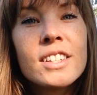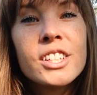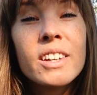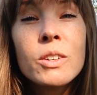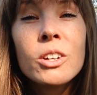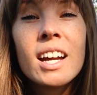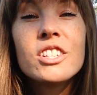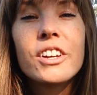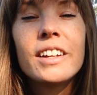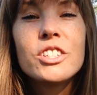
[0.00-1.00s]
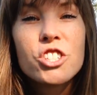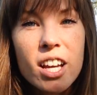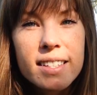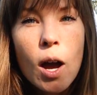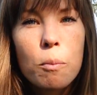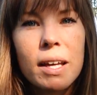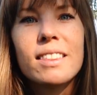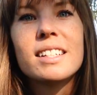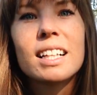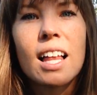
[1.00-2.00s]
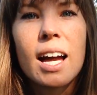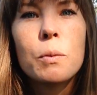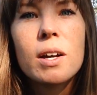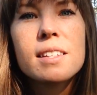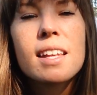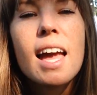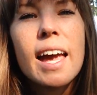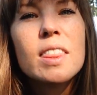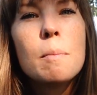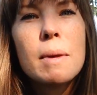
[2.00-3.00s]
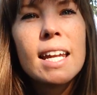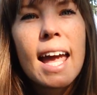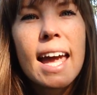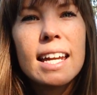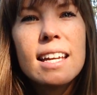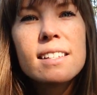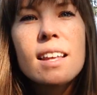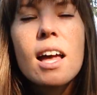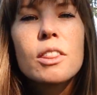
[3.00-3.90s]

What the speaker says: To give you an idea just how big the decline was, in the mid-80s,